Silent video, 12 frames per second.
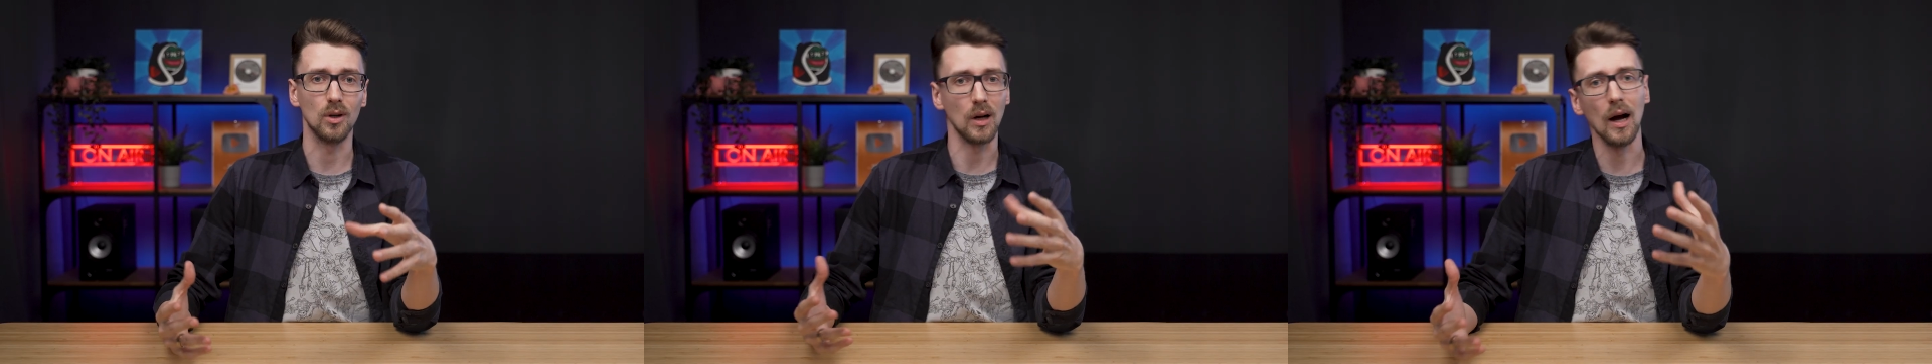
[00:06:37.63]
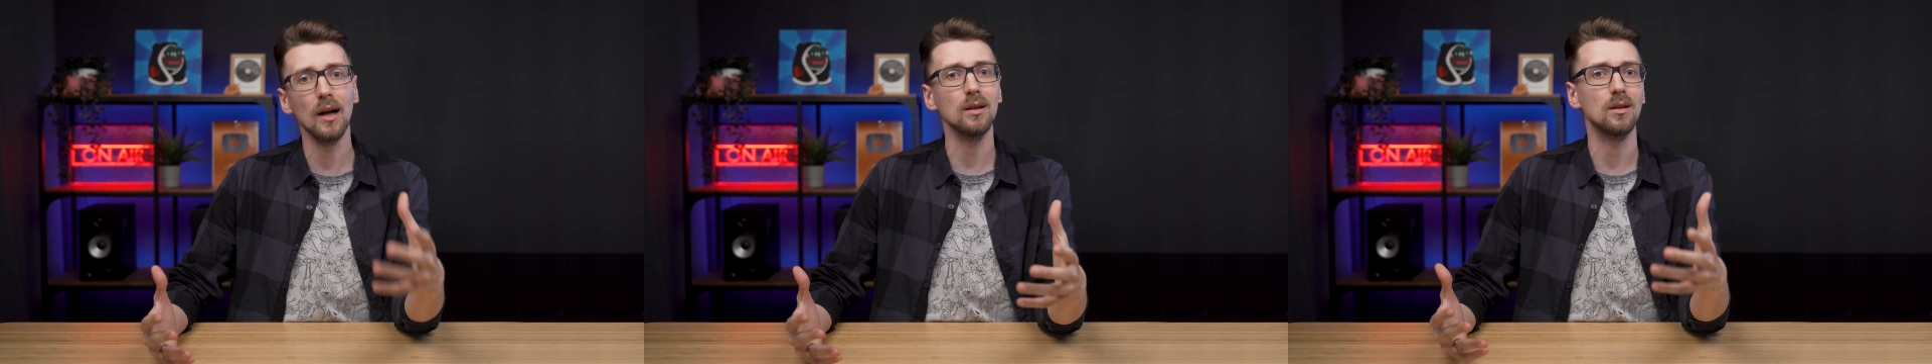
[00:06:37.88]

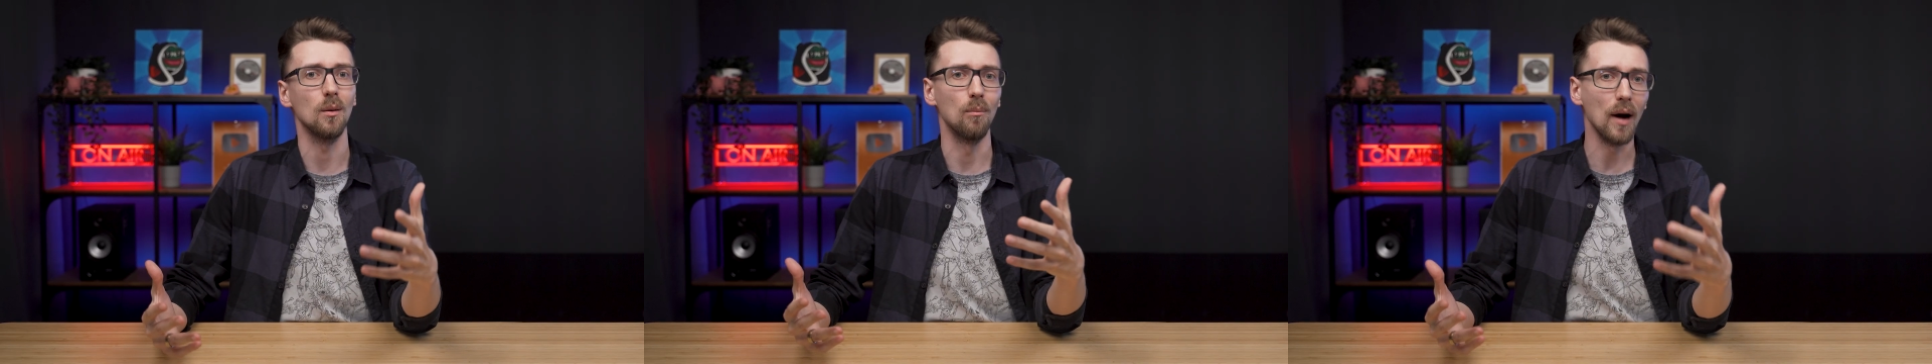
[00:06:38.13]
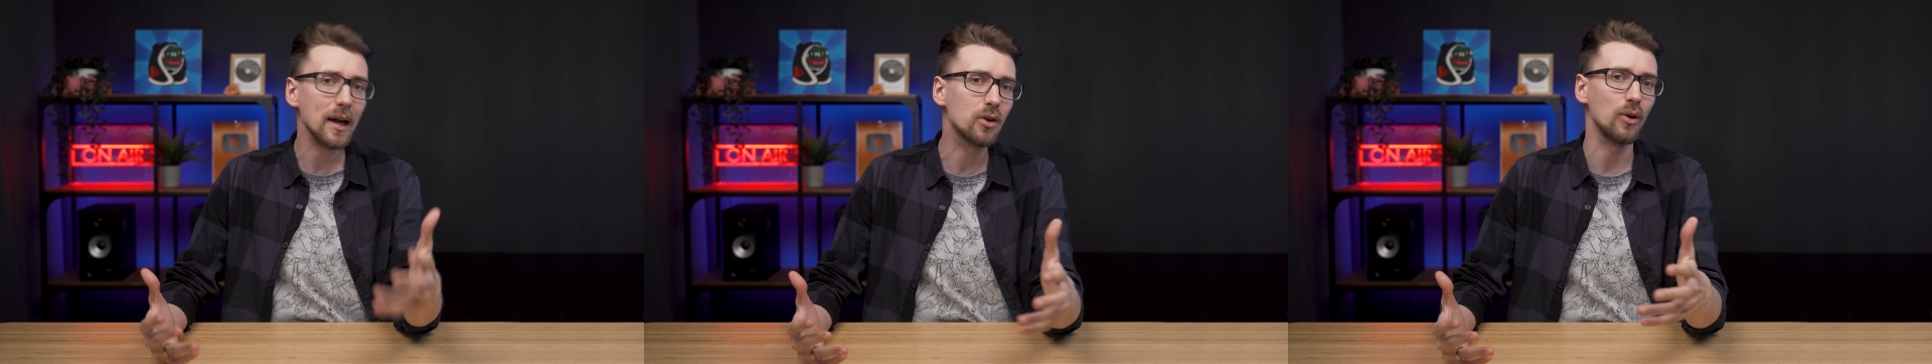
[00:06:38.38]
can't
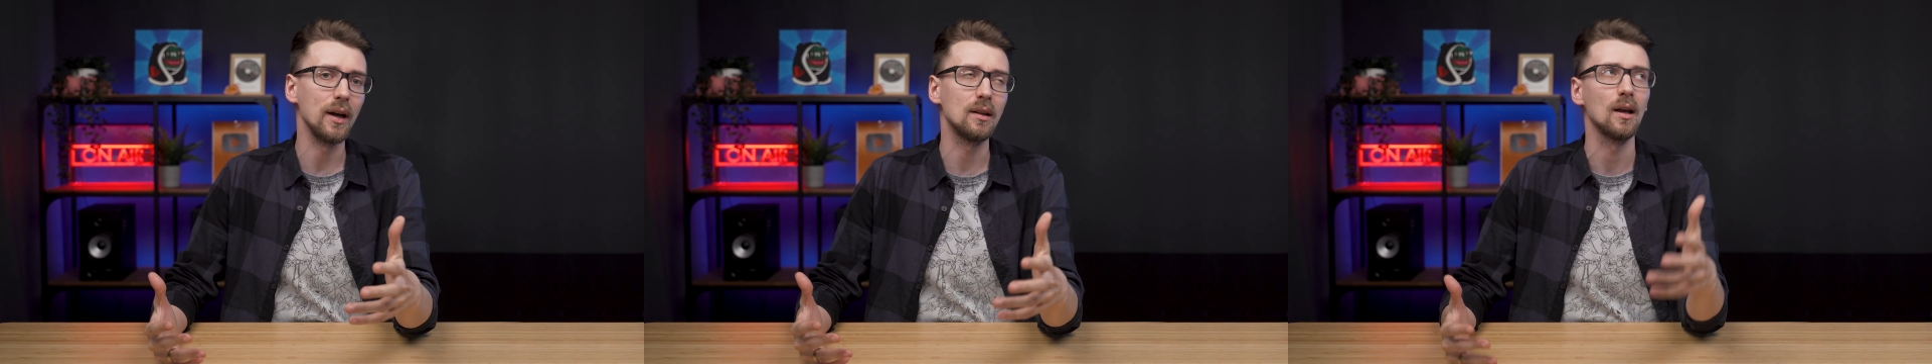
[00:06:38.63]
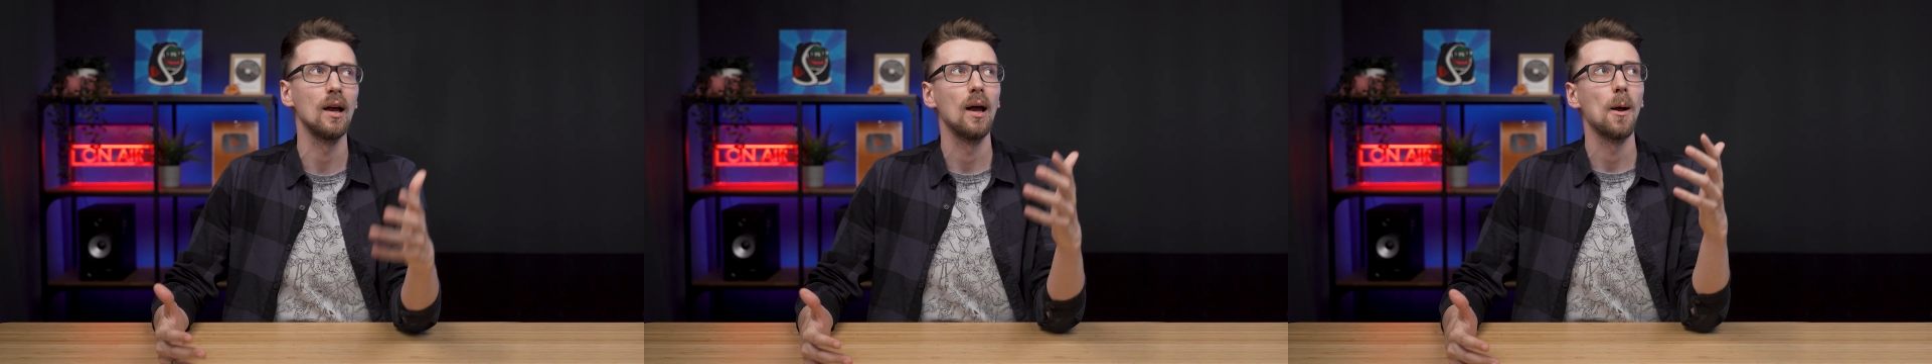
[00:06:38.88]

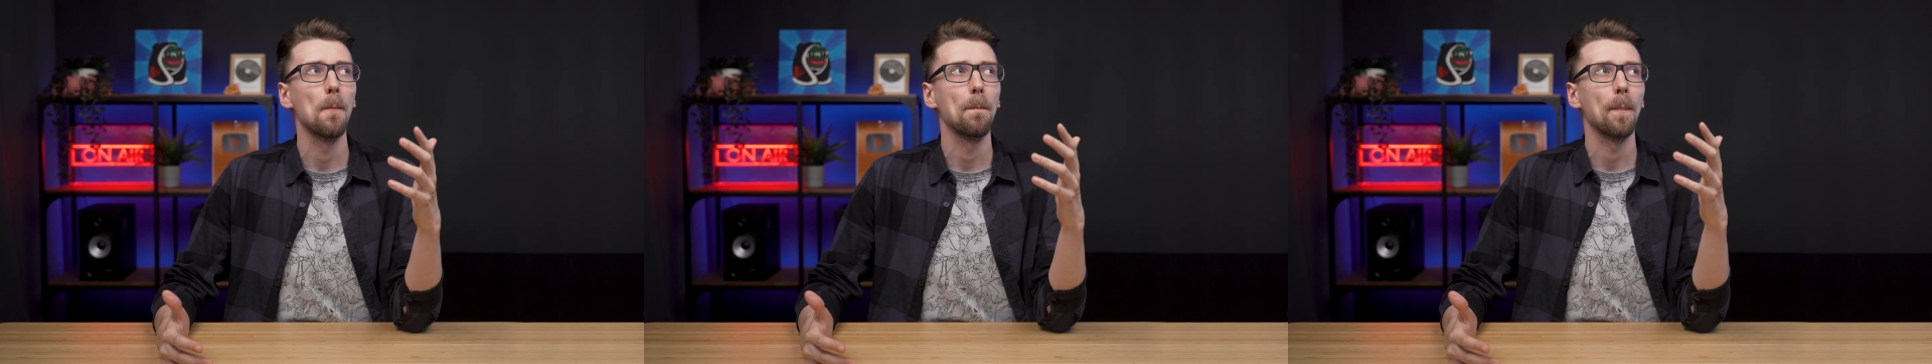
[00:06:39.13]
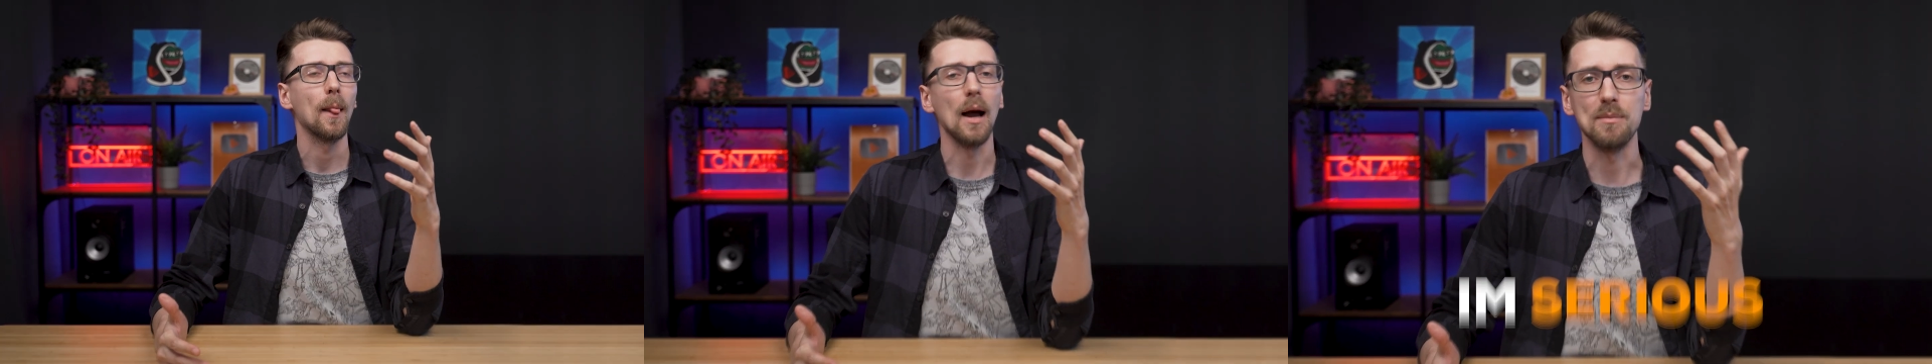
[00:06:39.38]
migrate,
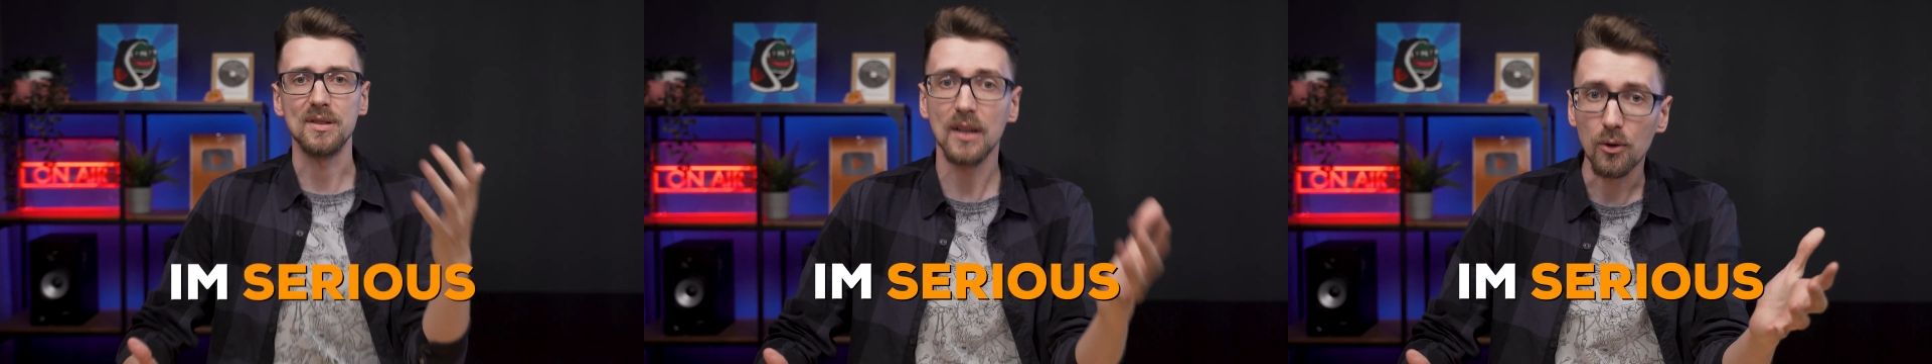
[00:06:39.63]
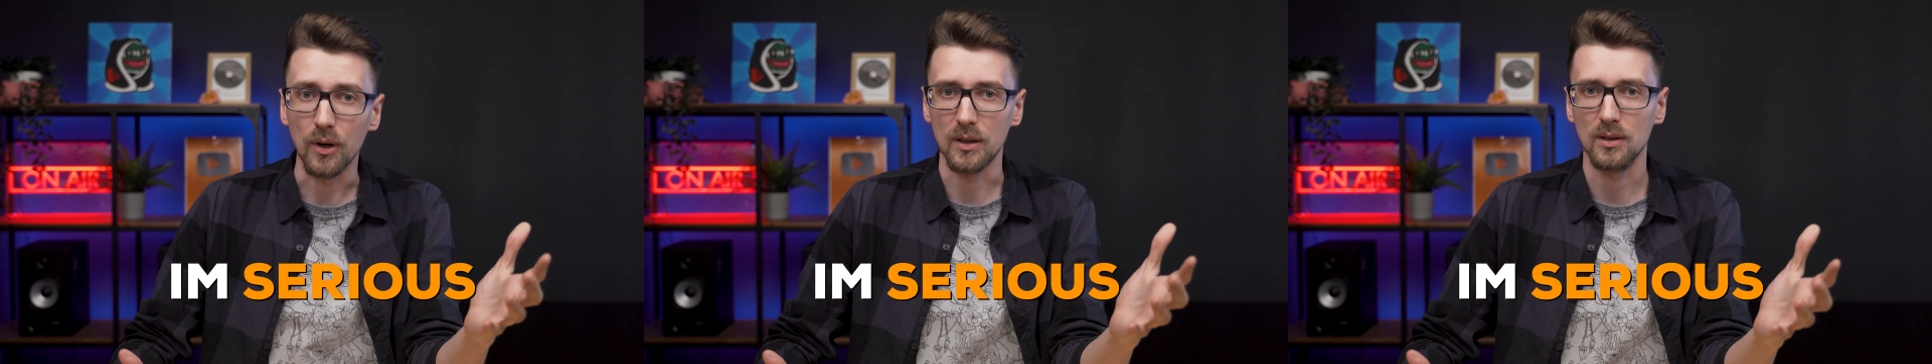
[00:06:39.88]
I'm
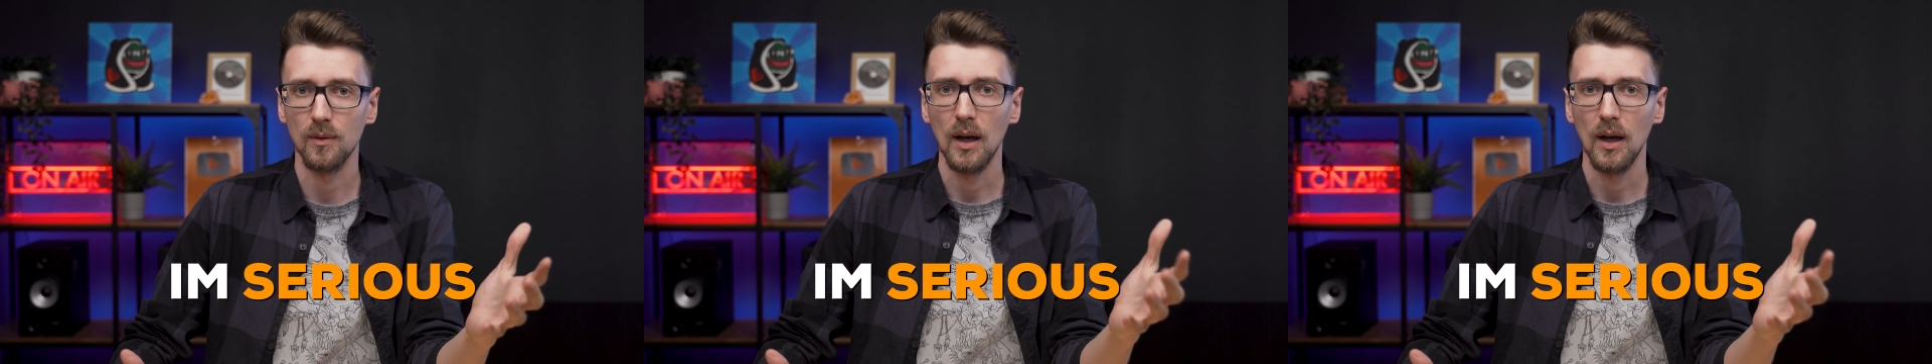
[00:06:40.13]
serious.